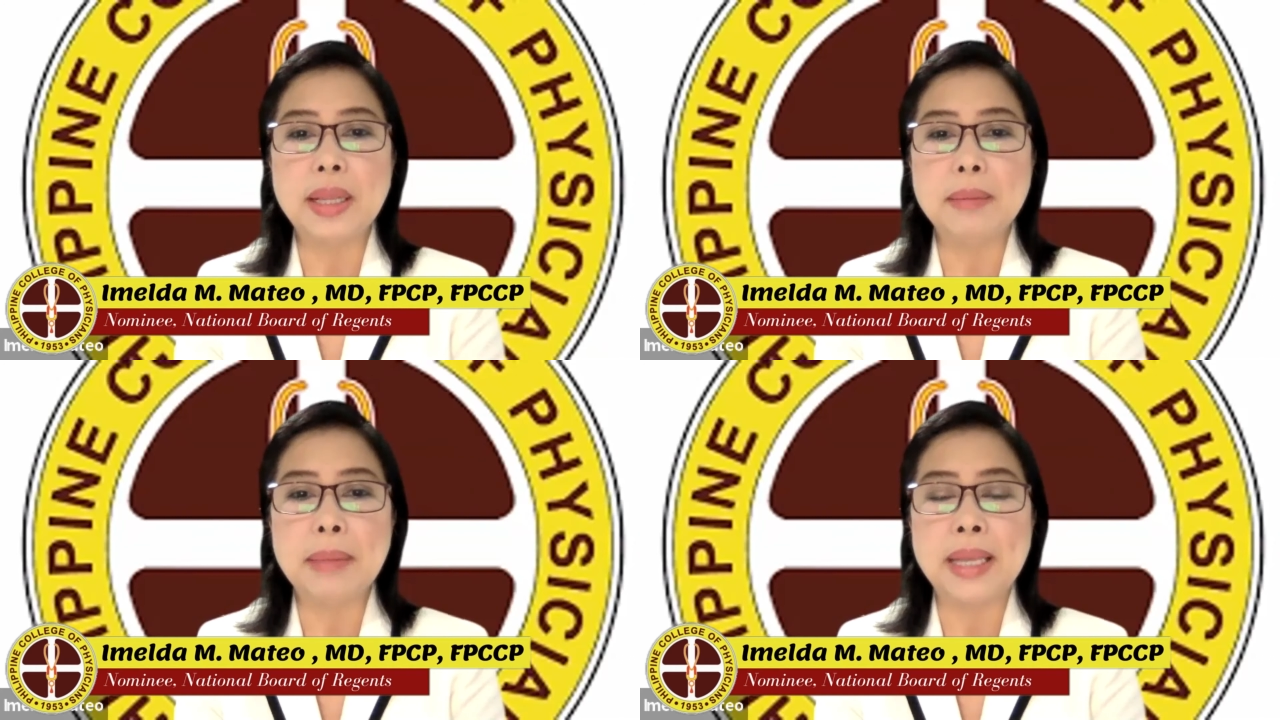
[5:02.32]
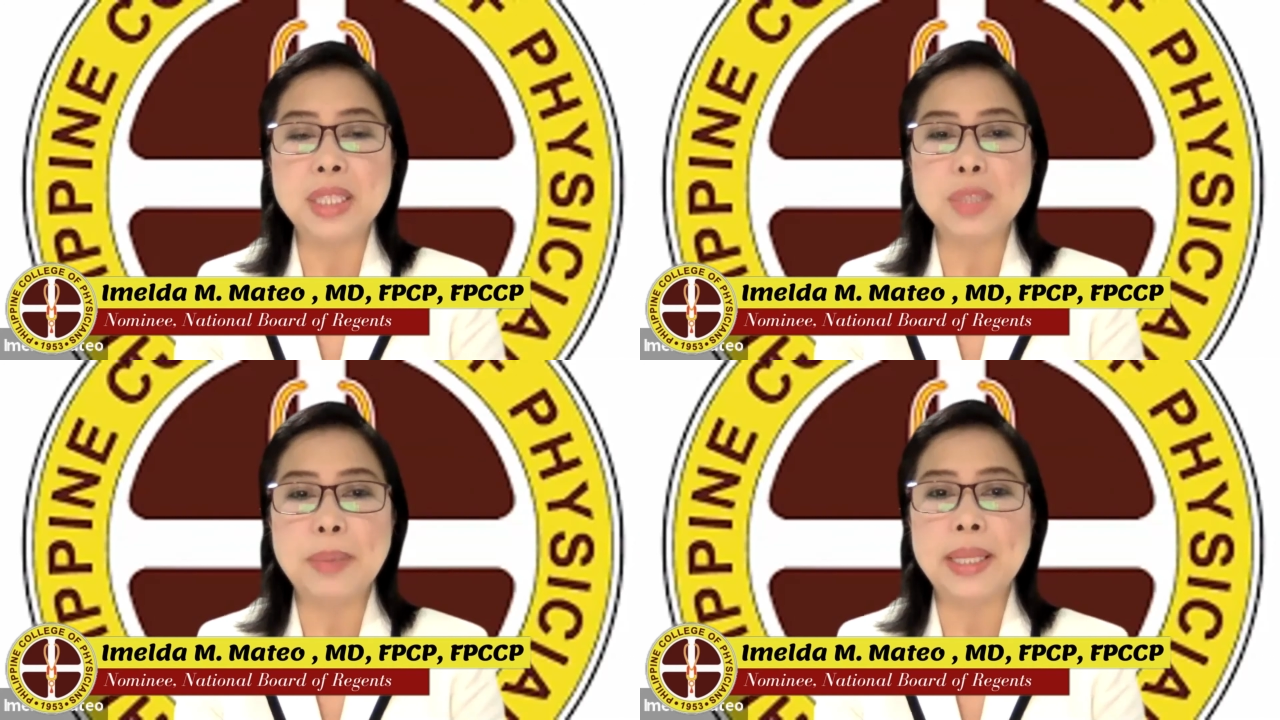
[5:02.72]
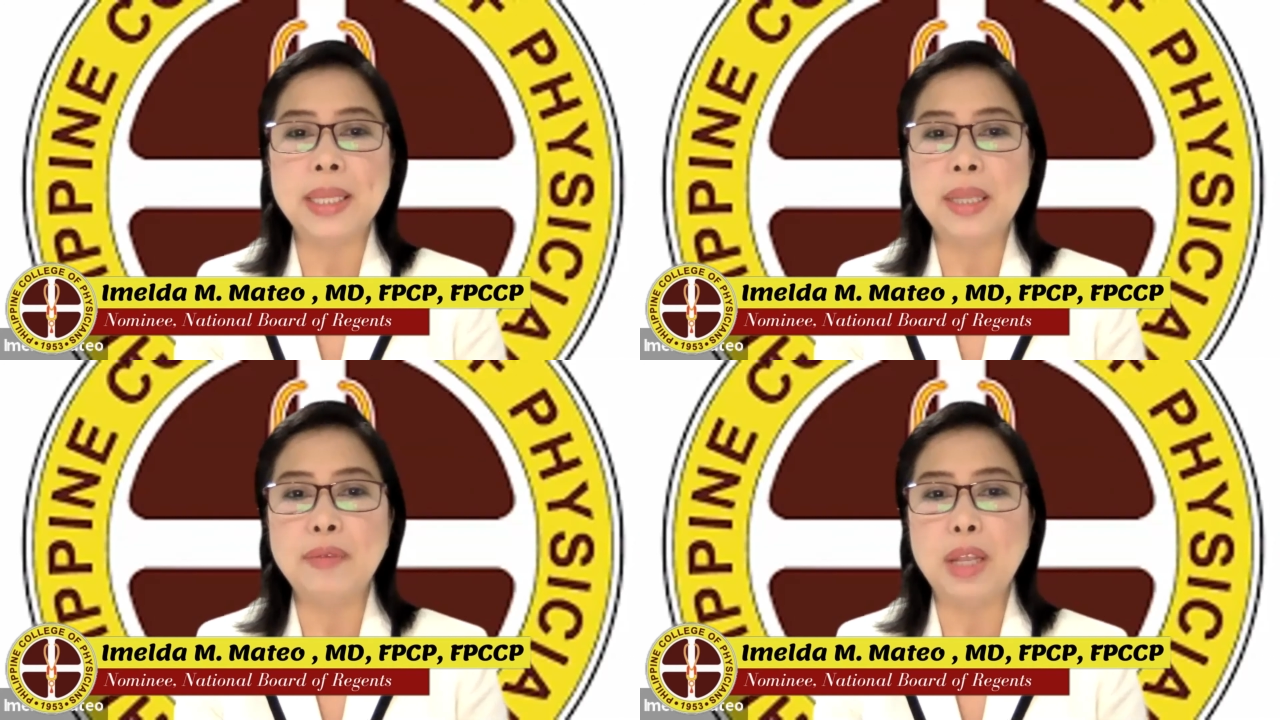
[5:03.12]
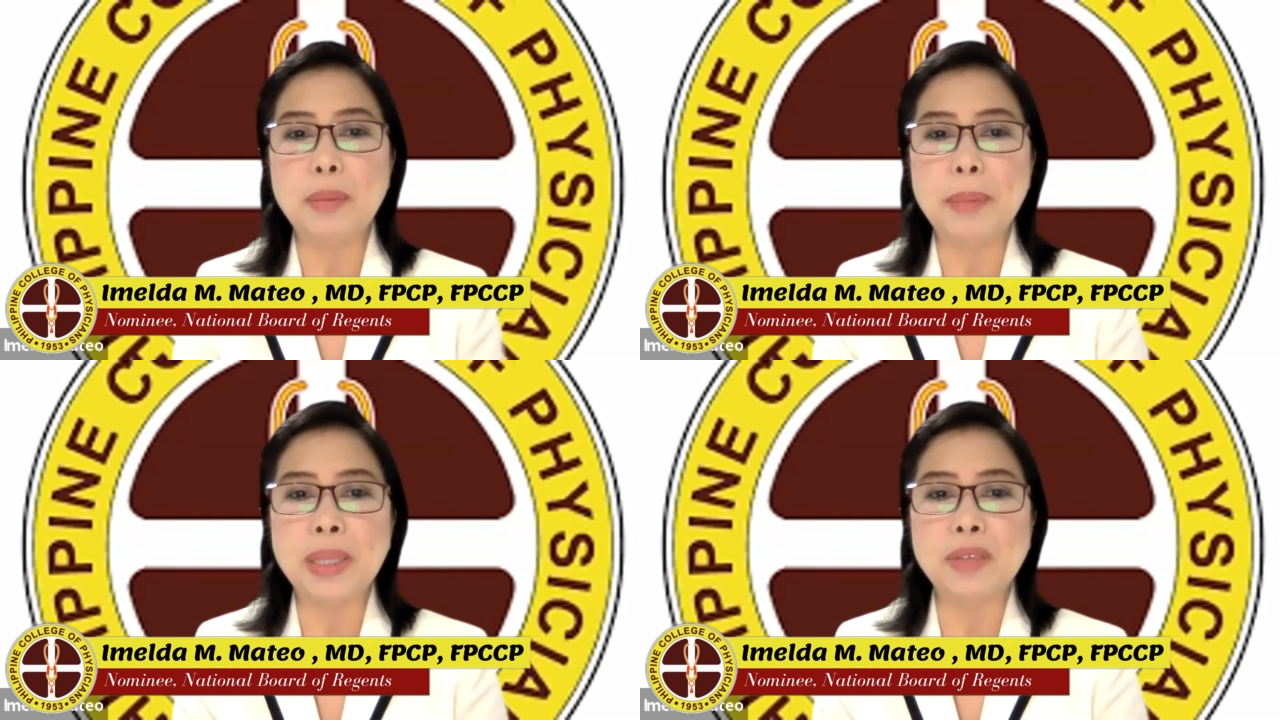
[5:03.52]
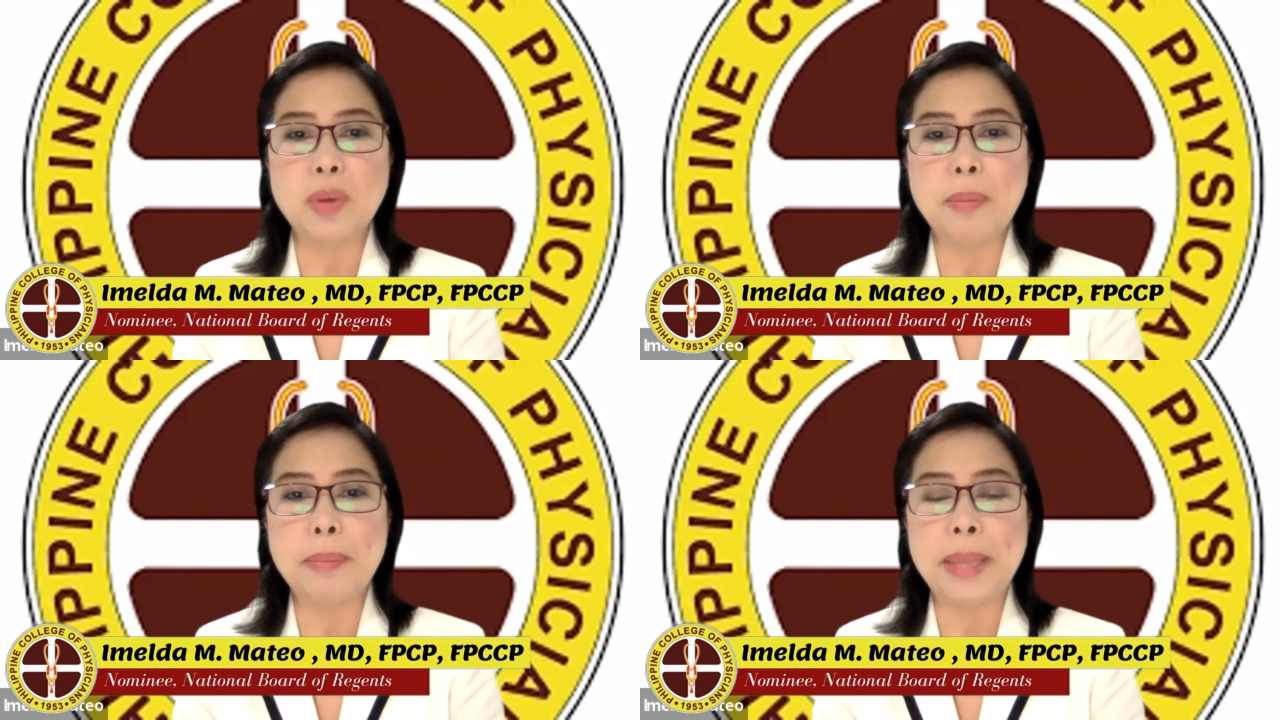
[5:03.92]
management and development of
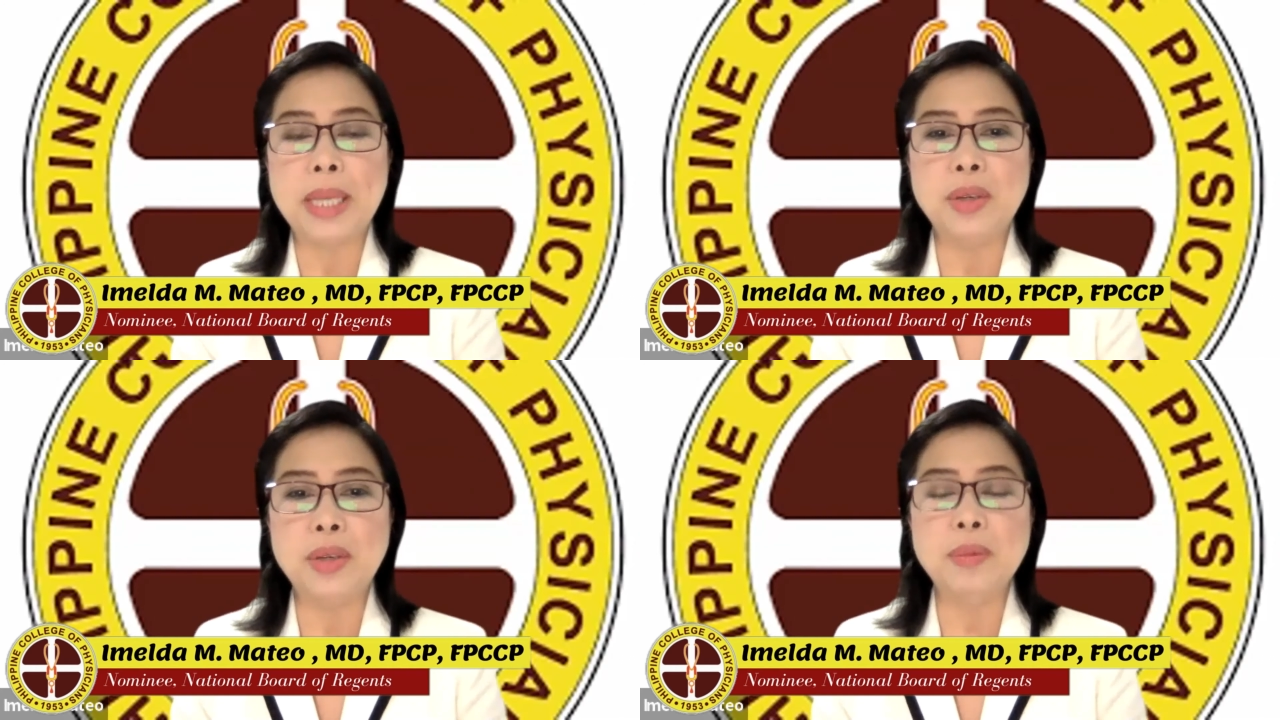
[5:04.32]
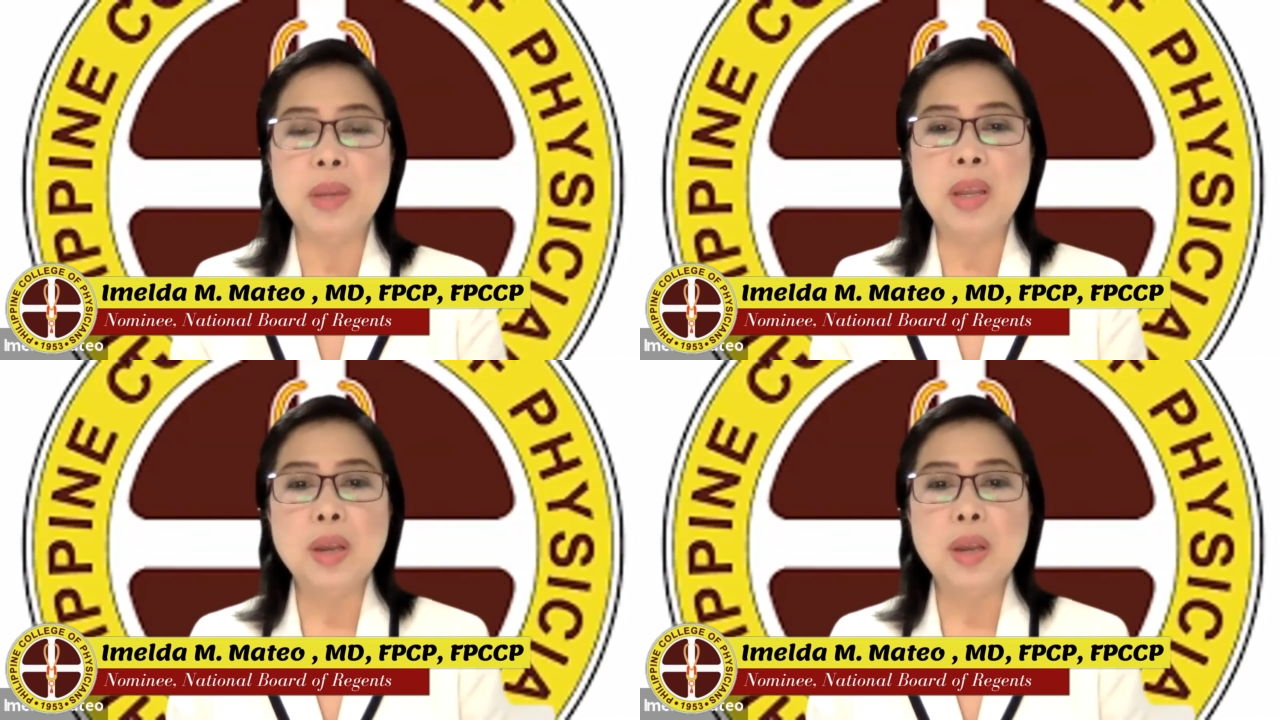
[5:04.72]
compendium